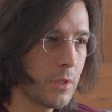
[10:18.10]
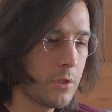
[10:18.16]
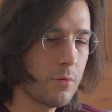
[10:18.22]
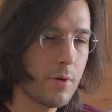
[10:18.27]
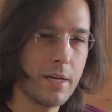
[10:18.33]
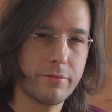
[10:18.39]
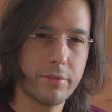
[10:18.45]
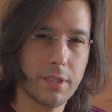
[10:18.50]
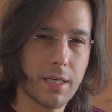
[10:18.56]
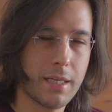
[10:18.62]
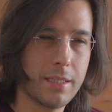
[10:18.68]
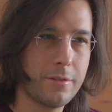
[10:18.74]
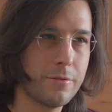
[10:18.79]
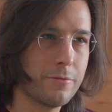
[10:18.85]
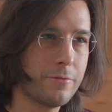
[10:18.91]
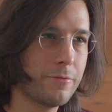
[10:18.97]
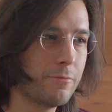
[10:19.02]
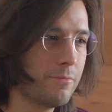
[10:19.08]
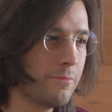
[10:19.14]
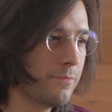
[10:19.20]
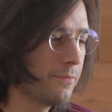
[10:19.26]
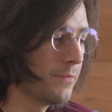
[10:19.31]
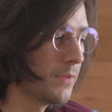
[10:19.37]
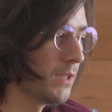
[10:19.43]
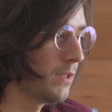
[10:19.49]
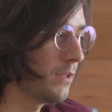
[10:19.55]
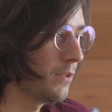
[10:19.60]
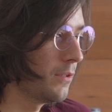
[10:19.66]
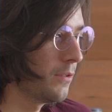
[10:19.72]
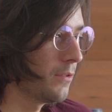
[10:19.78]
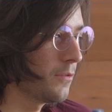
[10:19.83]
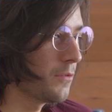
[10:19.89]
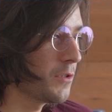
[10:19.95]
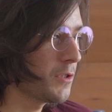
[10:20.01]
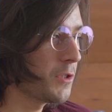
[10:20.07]
You have to kind of
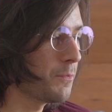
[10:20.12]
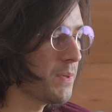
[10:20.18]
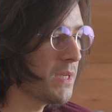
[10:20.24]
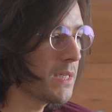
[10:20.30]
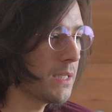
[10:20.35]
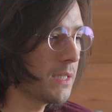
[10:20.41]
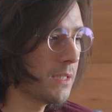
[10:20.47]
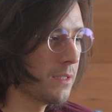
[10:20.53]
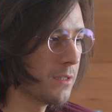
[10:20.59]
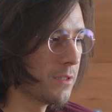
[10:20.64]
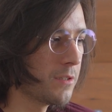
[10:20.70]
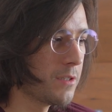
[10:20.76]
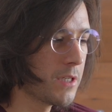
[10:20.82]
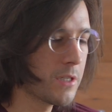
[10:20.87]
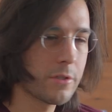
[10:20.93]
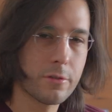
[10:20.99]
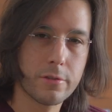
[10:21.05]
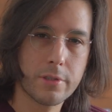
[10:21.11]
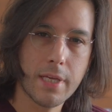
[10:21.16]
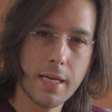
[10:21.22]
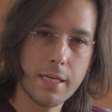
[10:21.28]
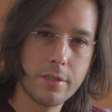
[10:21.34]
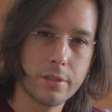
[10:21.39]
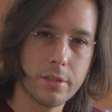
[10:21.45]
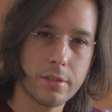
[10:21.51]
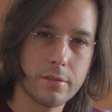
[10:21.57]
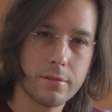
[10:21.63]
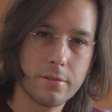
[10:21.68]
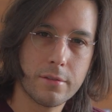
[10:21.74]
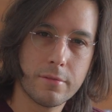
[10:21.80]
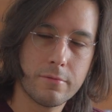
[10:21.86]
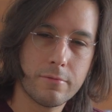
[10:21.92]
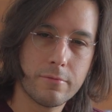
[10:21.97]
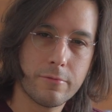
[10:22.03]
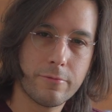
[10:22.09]
speak in a dissertation
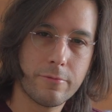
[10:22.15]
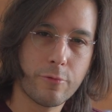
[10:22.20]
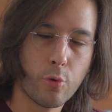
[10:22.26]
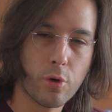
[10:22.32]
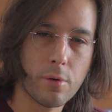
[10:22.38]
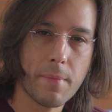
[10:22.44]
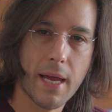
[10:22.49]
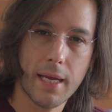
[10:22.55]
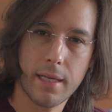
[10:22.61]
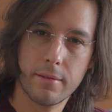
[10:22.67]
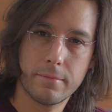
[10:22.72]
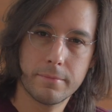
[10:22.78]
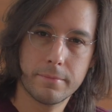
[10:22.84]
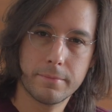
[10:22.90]
format.